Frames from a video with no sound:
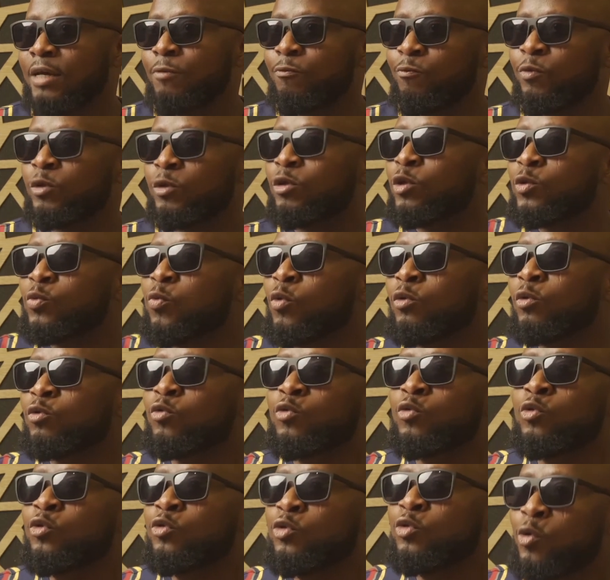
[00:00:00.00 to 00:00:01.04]
We just want
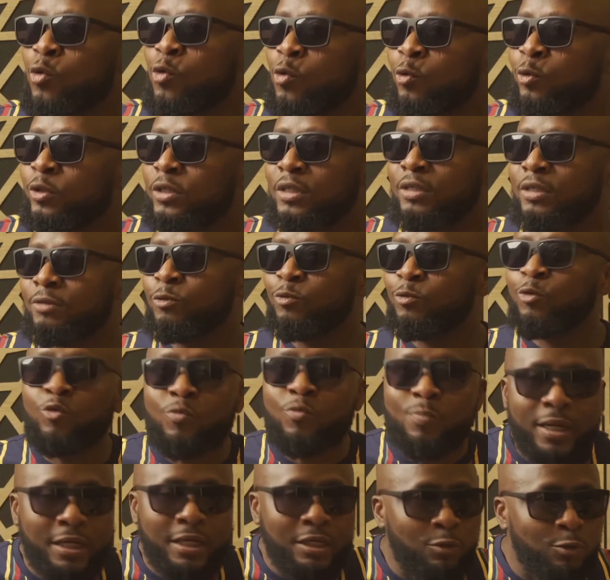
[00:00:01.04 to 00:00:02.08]
good road, good
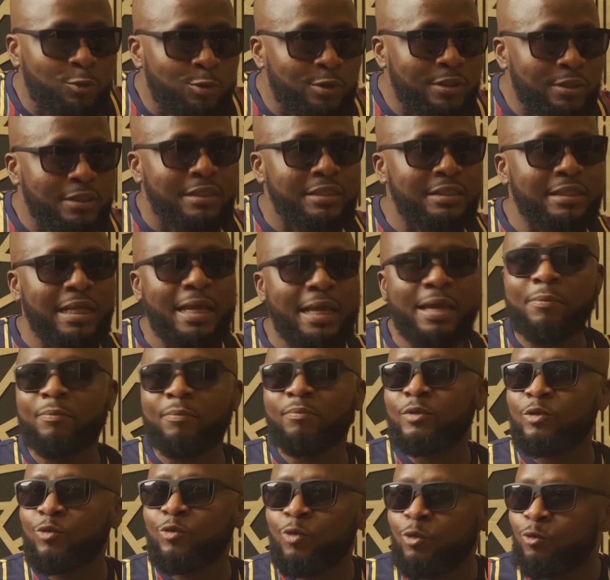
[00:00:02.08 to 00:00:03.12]
medical system.
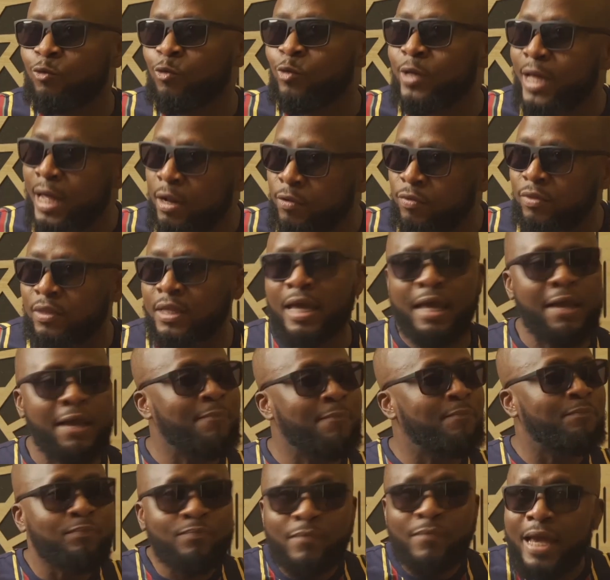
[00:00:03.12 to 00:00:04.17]
You know, good healthcare.
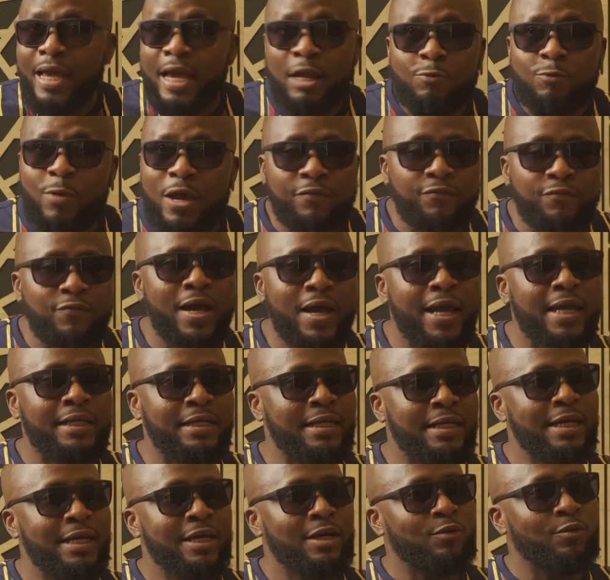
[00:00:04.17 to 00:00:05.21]
Then we're
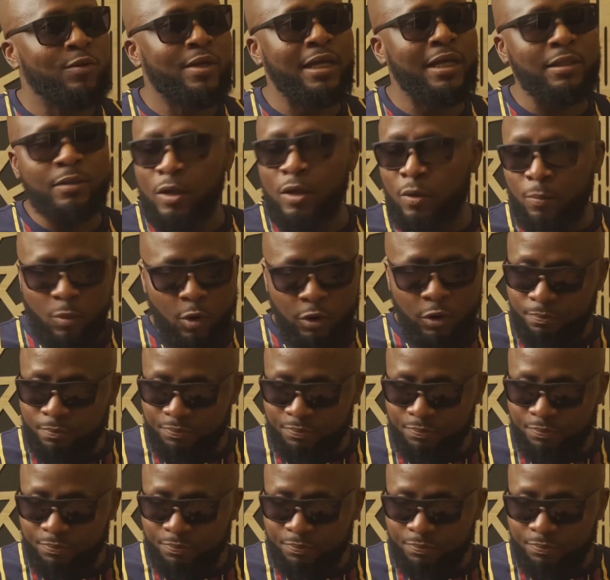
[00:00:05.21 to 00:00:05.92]
fine. You get. But